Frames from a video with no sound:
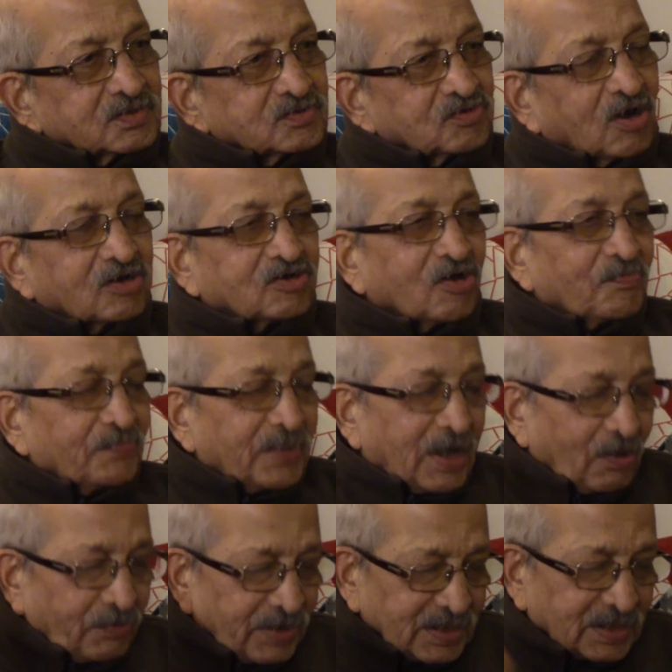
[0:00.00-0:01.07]
So out of
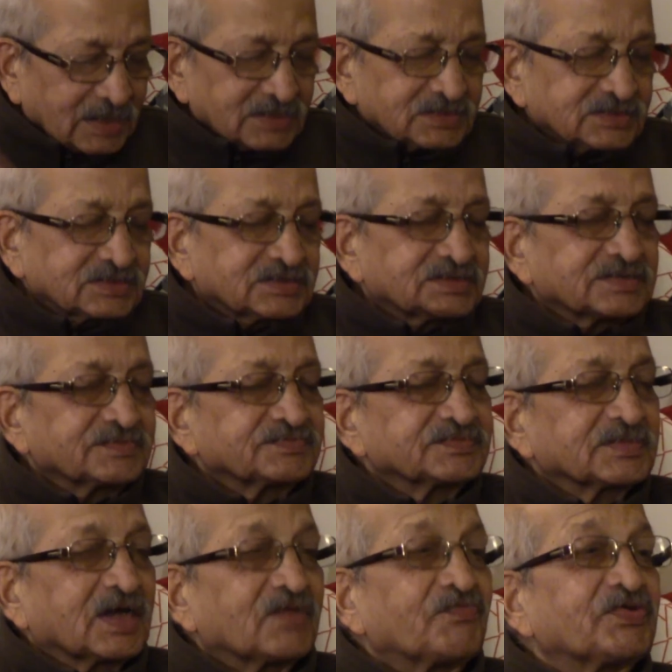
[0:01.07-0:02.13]
having this
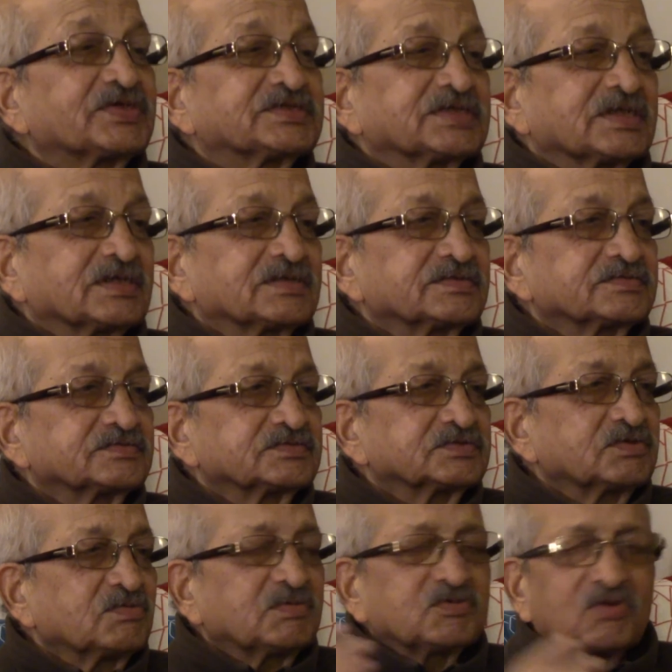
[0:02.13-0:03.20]
conviction,
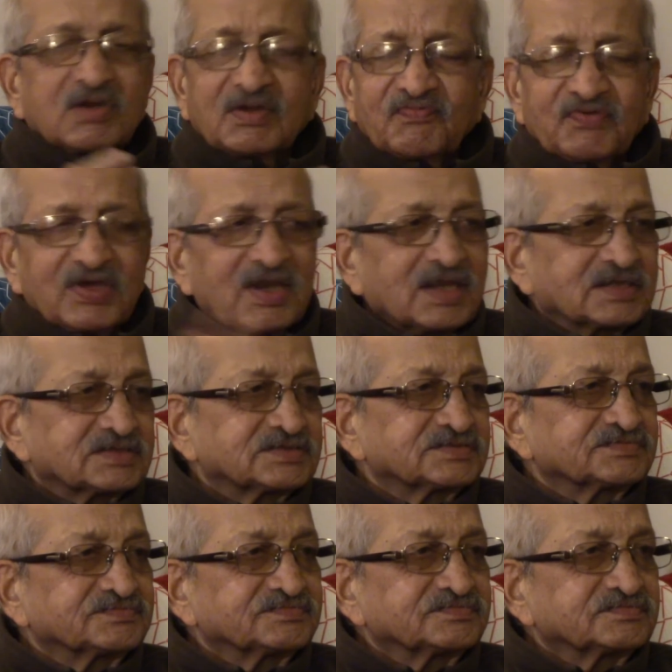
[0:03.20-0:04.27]
you will be totally fearless.
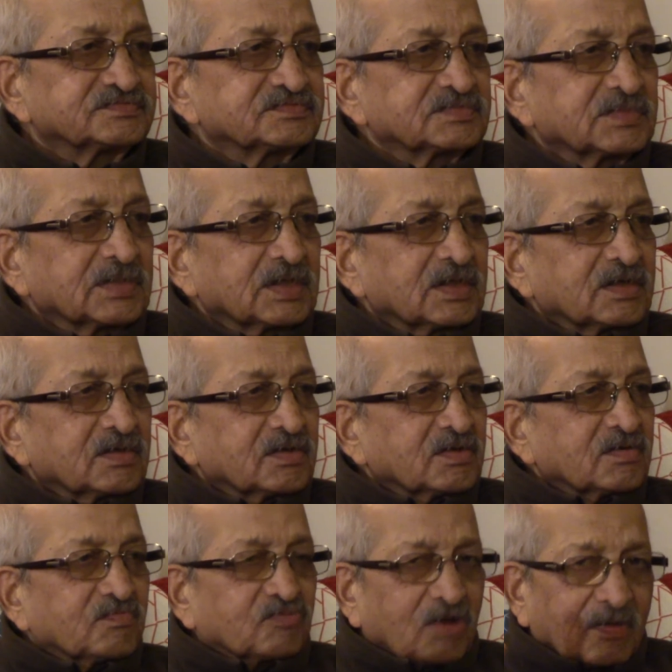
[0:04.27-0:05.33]

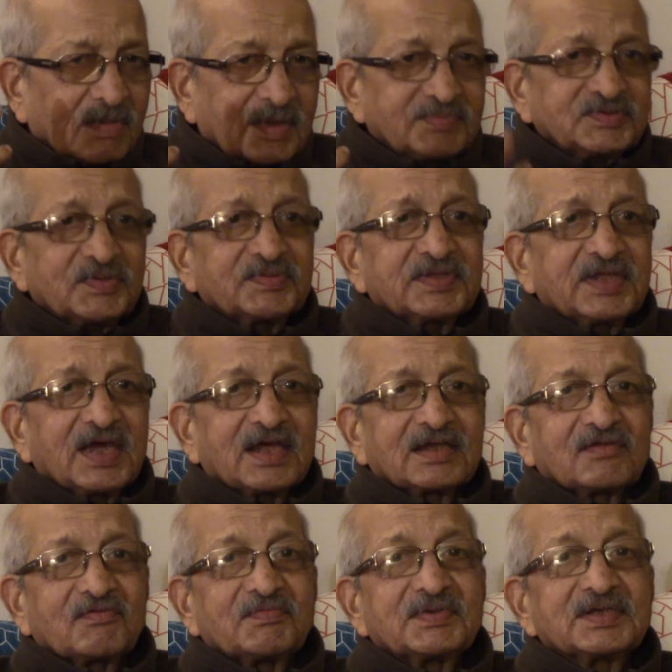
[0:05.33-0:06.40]
Problems are there,
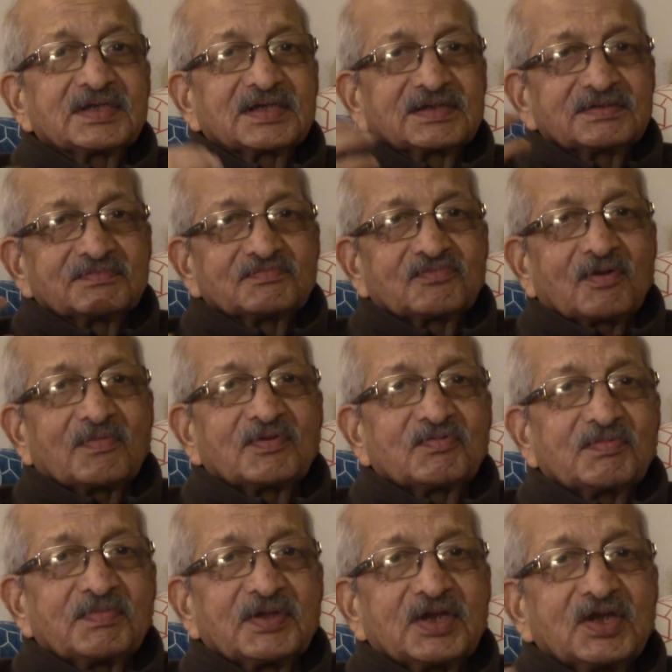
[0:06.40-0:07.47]
problem will
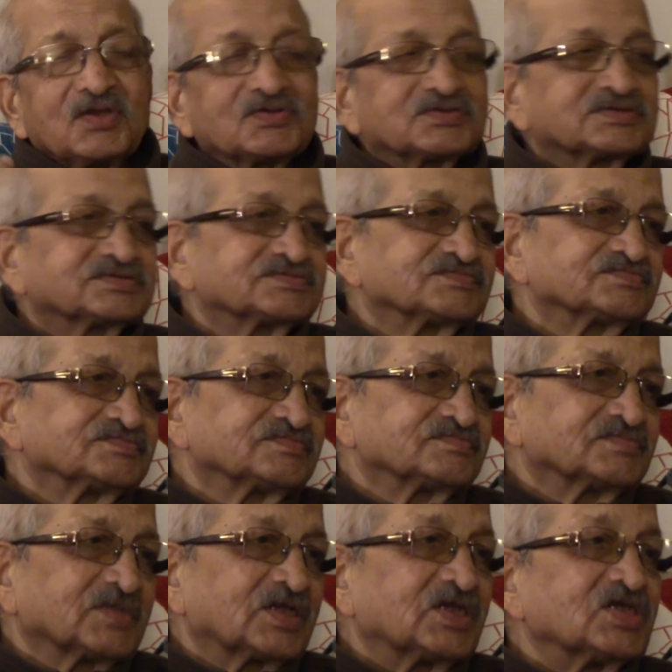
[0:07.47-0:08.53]
be reduced,
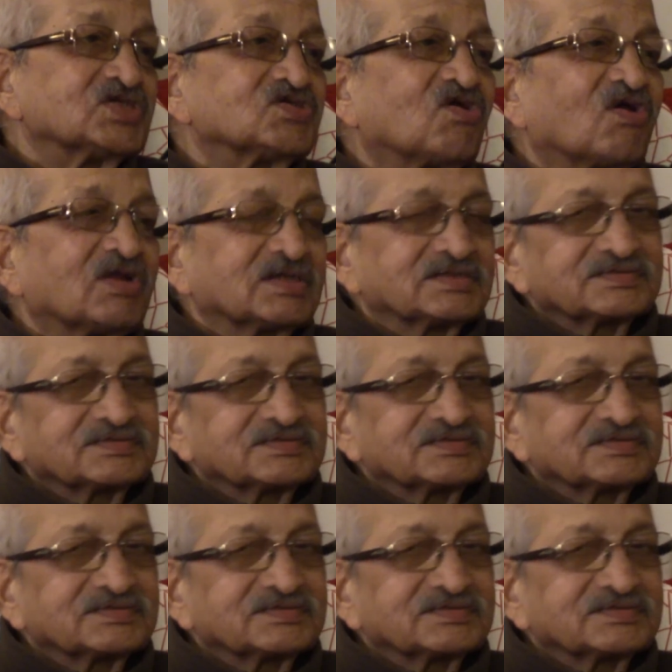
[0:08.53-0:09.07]
dissolved.